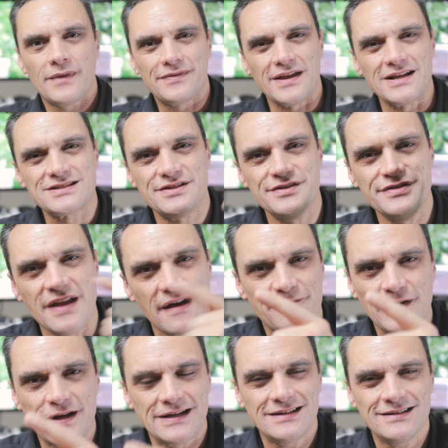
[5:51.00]
There's
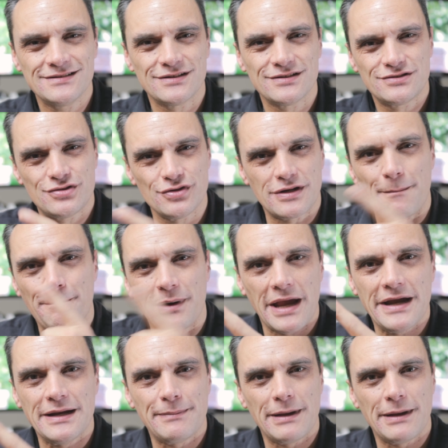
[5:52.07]
nothing to complain